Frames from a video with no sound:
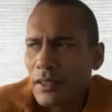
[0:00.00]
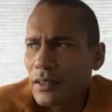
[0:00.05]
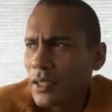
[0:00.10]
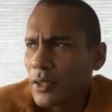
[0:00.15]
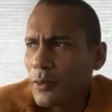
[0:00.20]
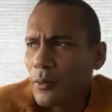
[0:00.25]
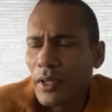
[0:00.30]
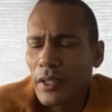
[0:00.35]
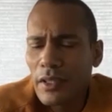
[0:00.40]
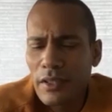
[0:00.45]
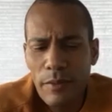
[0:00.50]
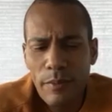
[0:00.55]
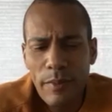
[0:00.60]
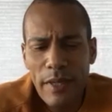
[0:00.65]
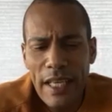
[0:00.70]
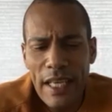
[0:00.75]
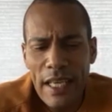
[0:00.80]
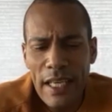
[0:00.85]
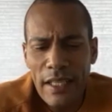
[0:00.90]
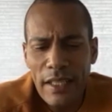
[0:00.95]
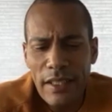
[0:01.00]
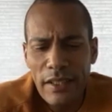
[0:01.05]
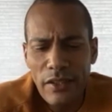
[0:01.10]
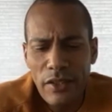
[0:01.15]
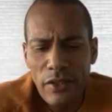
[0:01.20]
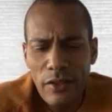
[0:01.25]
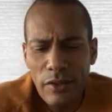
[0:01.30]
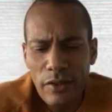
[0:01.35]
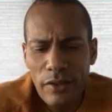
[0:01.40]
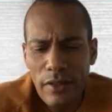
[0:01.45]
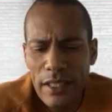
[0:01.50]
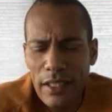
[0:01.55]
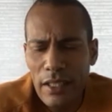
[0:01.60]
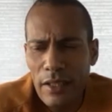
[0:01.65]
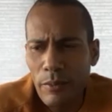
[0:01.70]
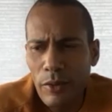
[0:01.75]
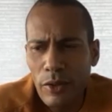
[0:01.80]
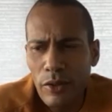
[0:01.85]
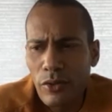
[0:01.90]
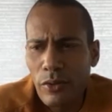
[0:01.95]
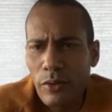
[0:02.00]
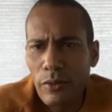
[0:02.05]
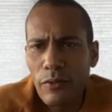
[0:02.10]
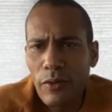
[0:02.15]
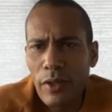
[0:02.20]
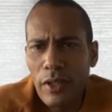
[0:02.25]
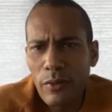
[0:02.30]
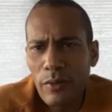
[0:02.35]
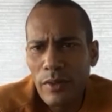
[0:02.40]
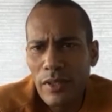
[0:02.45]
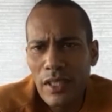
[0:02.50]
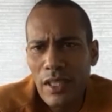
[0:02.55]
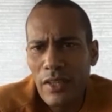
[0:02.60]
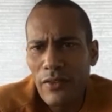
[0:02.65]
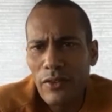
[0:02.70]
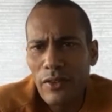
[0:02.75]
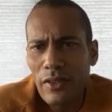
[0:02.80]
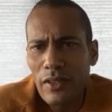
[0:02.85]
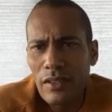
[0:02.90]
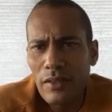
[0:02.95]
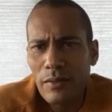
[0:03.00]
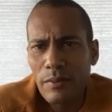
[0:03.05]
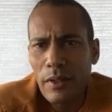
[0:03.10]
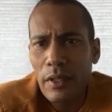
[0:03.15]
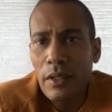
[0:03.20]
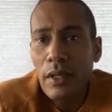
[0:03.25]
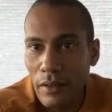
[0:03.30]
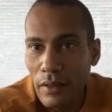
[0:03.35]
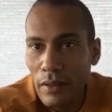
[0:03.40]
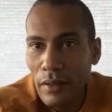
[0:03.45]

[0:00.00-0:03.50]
like when I was in my 80s too, like a mutual fund was never explained. I